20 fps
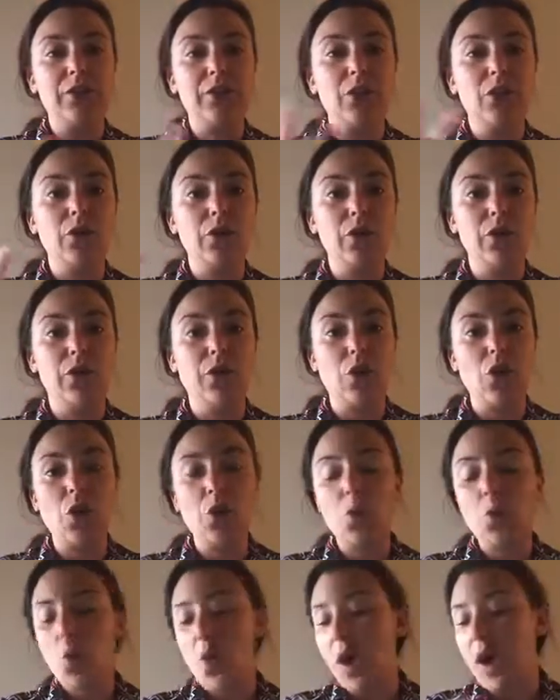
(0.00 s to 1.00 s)
So the
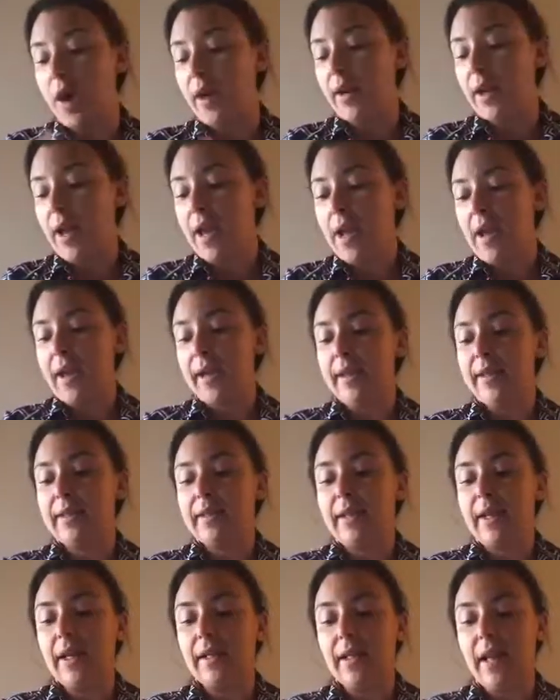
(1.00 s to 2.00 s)
third one
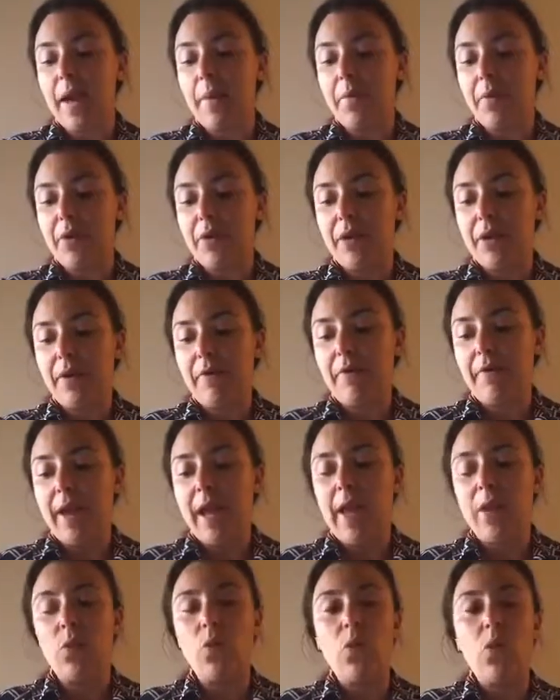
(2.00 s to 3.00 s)
is collaborative.
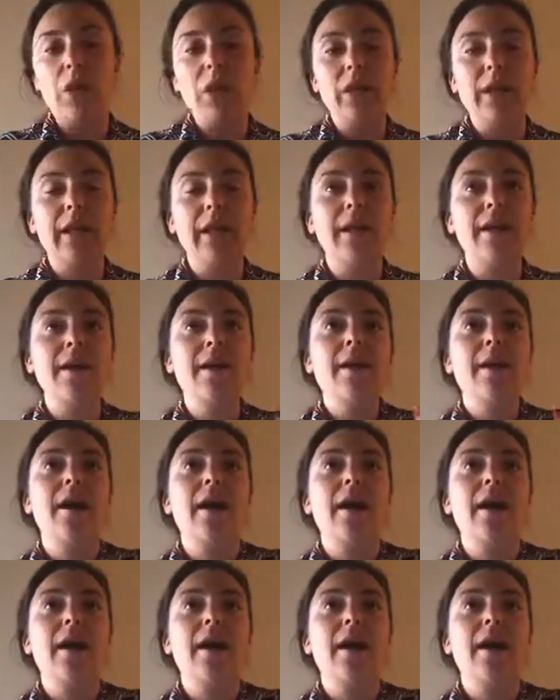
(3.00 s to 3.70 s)
And really